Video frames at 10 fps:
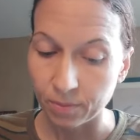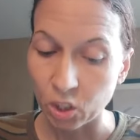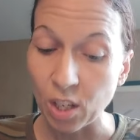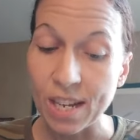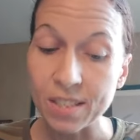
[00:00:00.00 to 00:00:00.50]

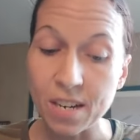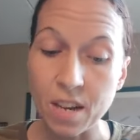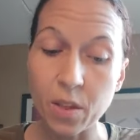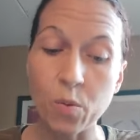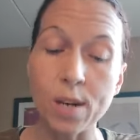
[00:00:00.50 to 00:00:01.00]
So that's
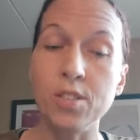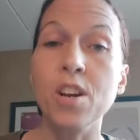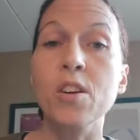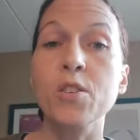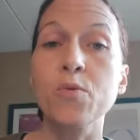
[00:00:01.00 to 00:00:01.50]
another
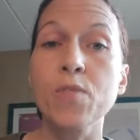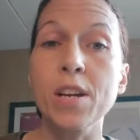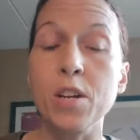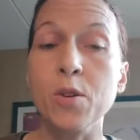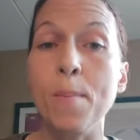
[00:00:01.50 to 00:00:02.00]
question. Are you
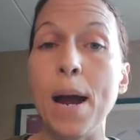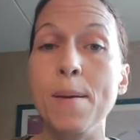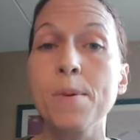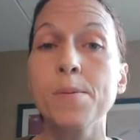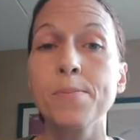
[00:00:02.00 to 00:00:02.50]
reading your
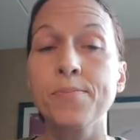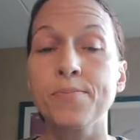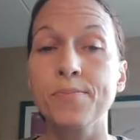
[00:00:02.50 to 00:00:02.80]
Bible?